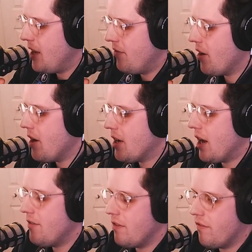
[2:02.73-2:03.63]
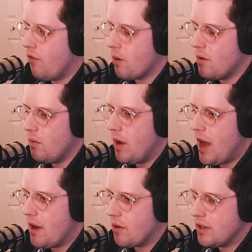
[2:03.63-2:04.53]
a very kind of informal
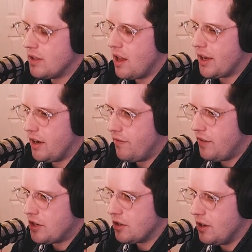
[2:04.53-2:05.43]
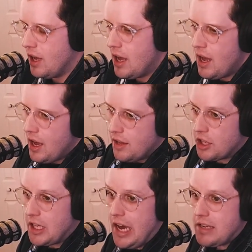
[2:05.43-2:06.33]
way where it's not like an official,
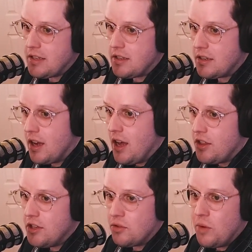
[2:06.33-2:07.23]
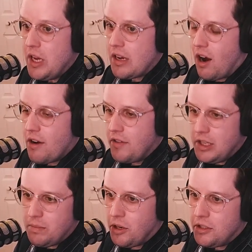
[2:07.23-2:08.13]
the guests this week are
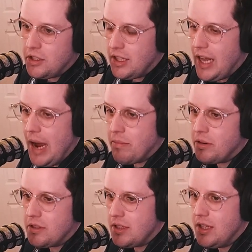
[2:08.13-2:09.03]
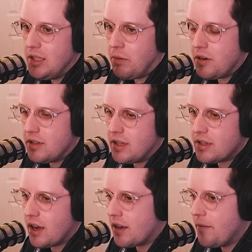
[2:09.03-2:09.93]
this person and that person and this person.
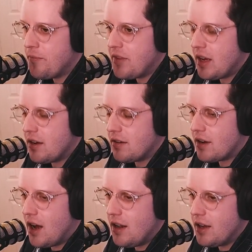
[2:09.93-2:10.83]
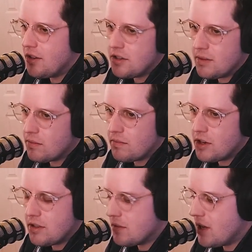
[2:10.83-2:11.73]
It's like, kind of like there's
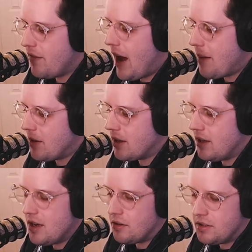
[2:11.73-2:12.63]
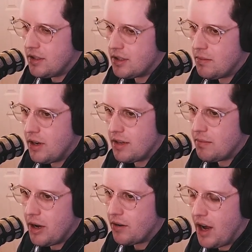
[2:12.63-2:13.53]
some stuff happening in the ecosystem and it's
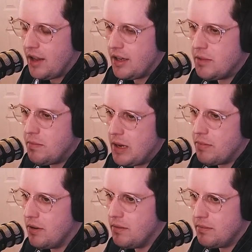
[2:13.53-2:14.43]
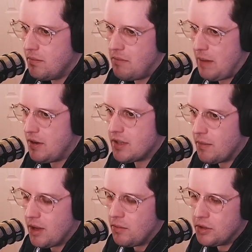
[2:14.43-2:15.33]
about kind of these people. Maybe
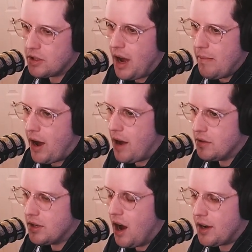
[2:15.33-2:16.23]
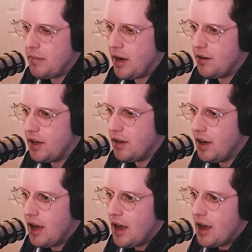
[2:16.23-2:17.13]
some of them will stop by, we'll talk about it.
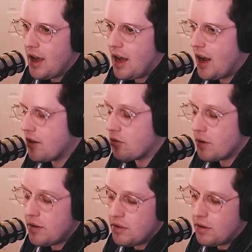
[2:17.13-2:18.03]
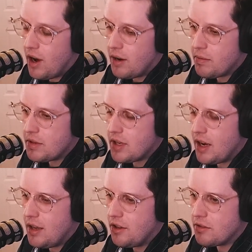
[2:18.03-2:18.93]
And I agree with you
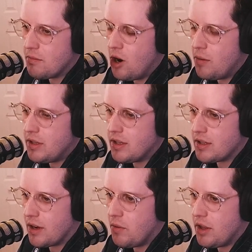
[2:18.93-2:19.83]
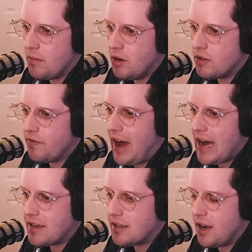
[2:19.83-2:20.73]
100% in those moments is like when the most
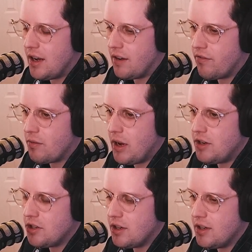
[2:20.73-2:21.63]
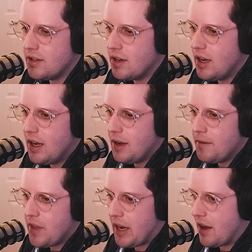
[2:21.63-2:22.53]
fascinating information is.
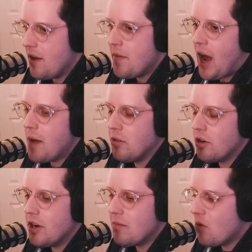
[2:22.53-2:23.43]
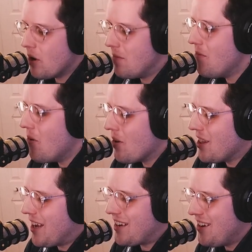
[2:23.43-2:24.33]
Like, I'm learning more and more,
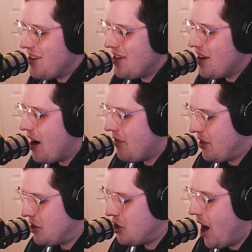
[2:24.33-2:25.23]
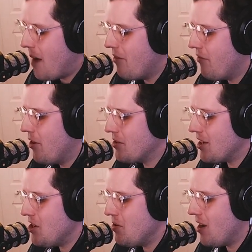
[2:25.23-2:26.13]
like, the job of folks
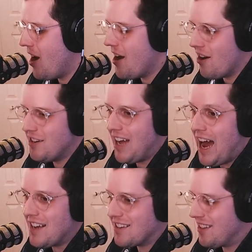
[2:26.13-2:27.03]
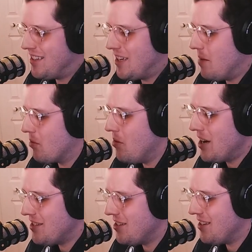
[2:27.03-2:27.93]
like you and I are to ask the dumb
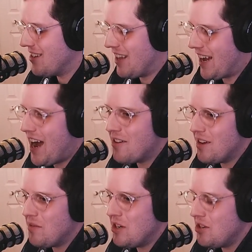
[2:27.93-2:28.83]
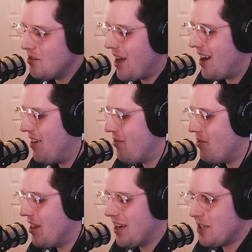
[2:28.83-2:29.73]
questions. And like, how can we do that if
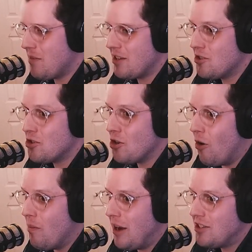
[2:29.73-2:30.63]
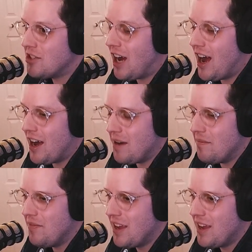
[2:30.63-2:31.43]
we like spend so much time